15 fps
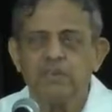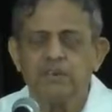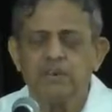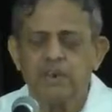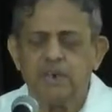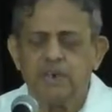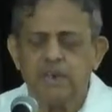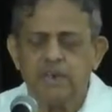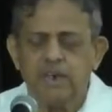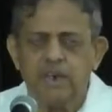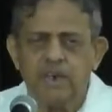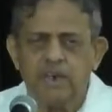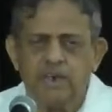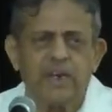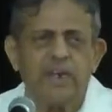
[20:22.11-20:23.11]
they were
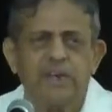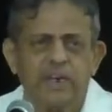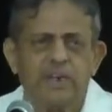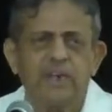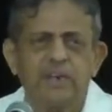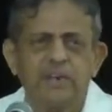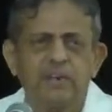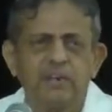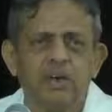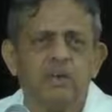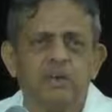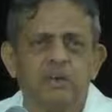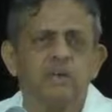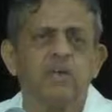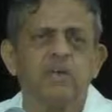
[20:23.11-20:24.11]
literally crying. We have
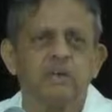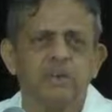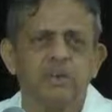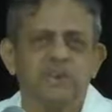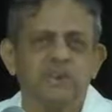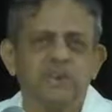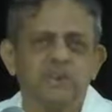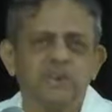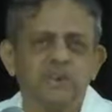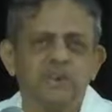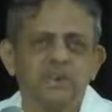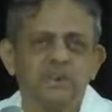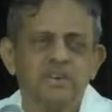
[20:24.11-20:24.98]
no solution.